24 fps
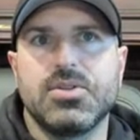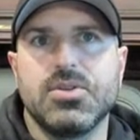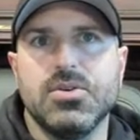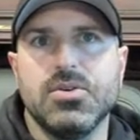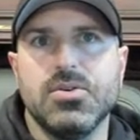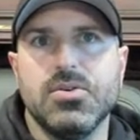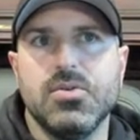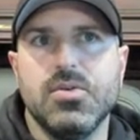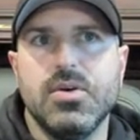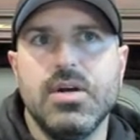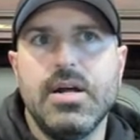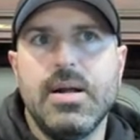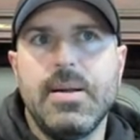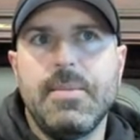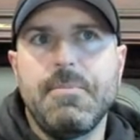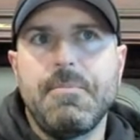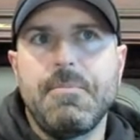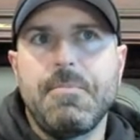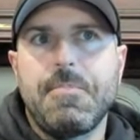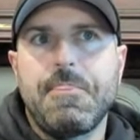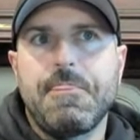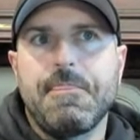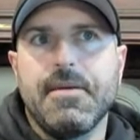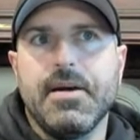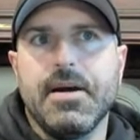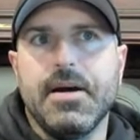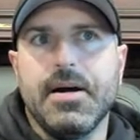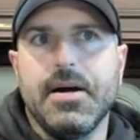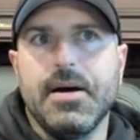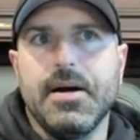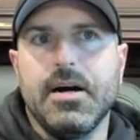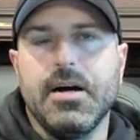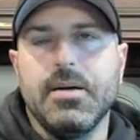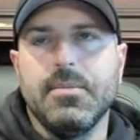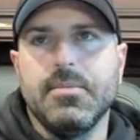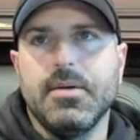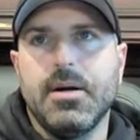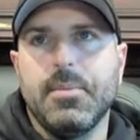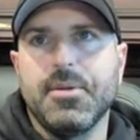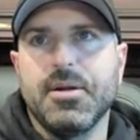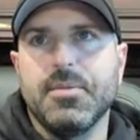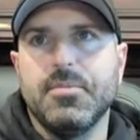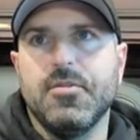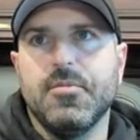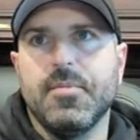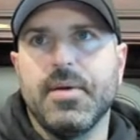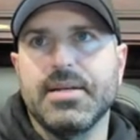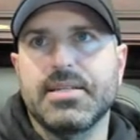to, I'm going
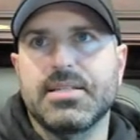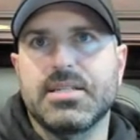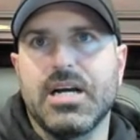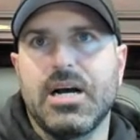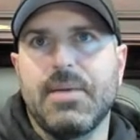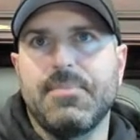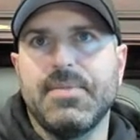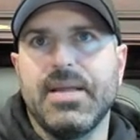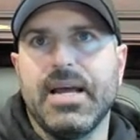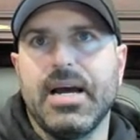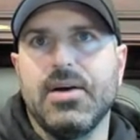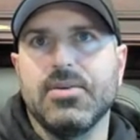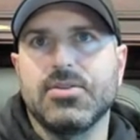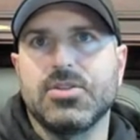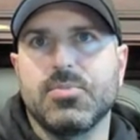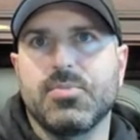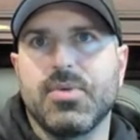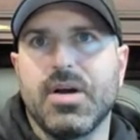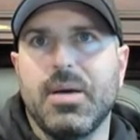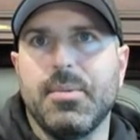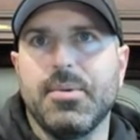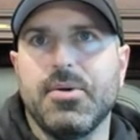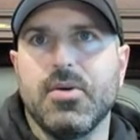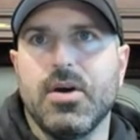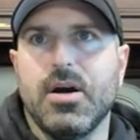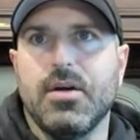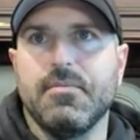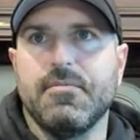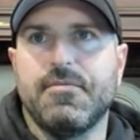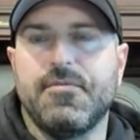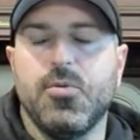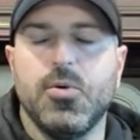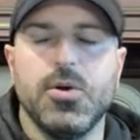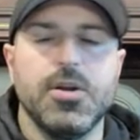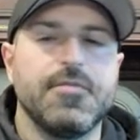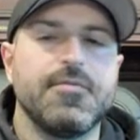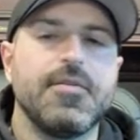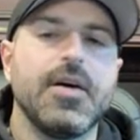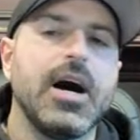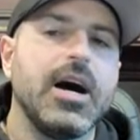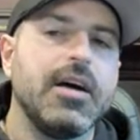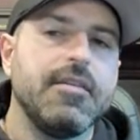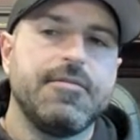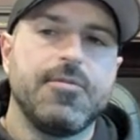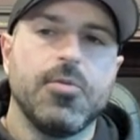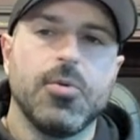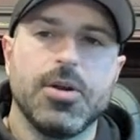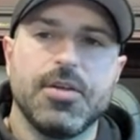to move my stop now to probably around
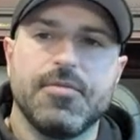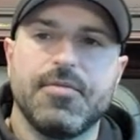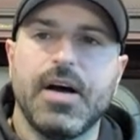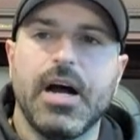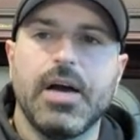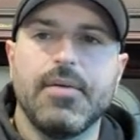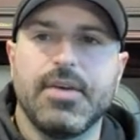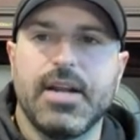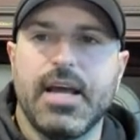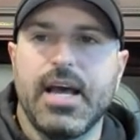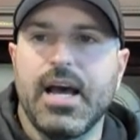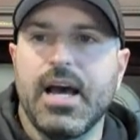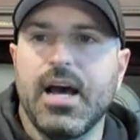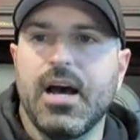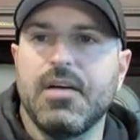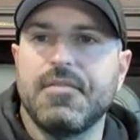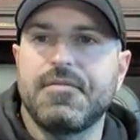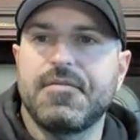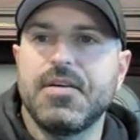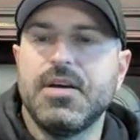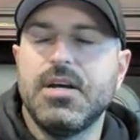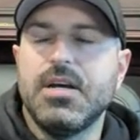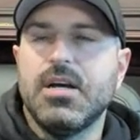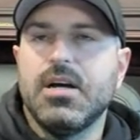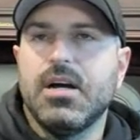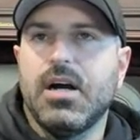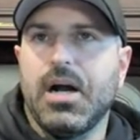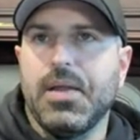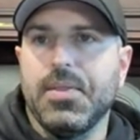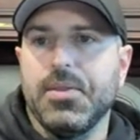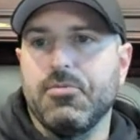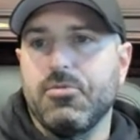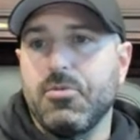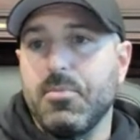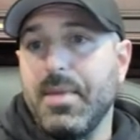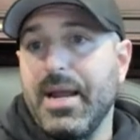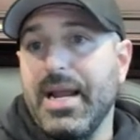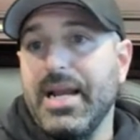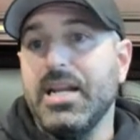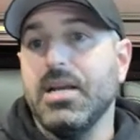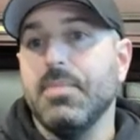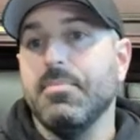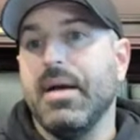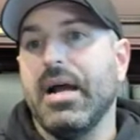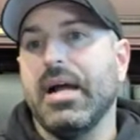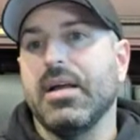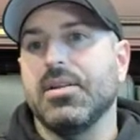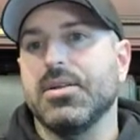45, 45 and a half on the
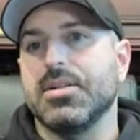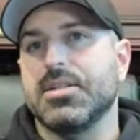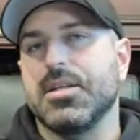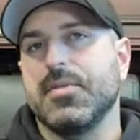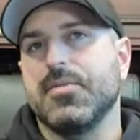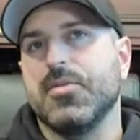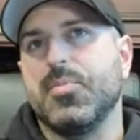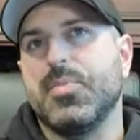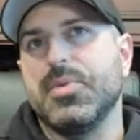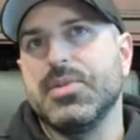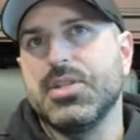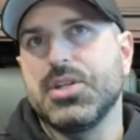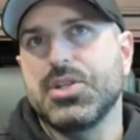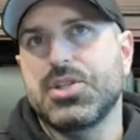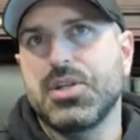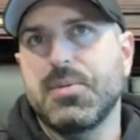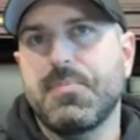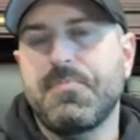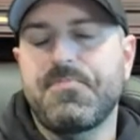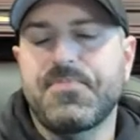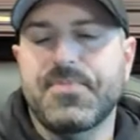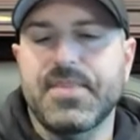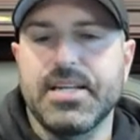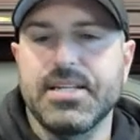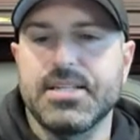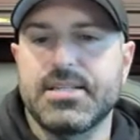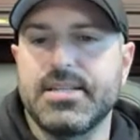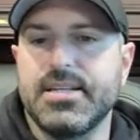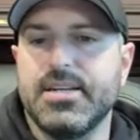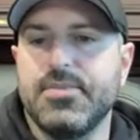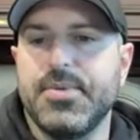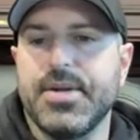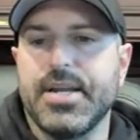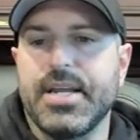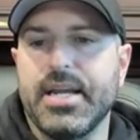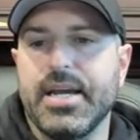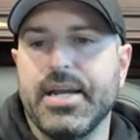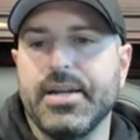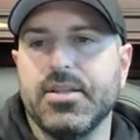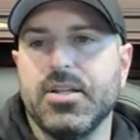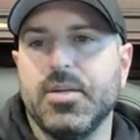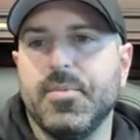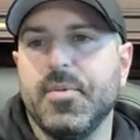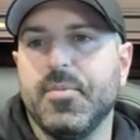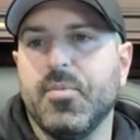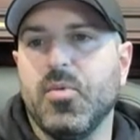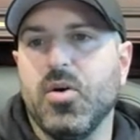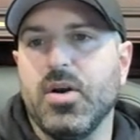remaining balance of the position and see if we can get a
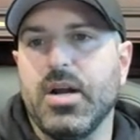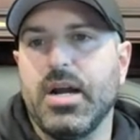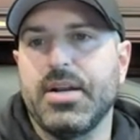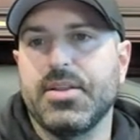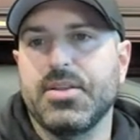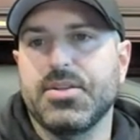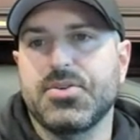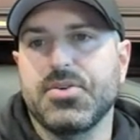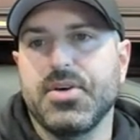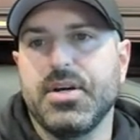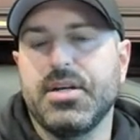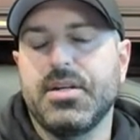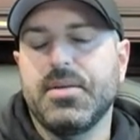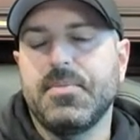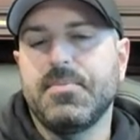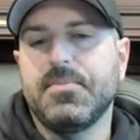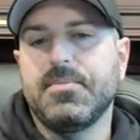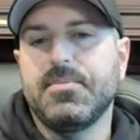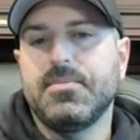little bit more out of the trade.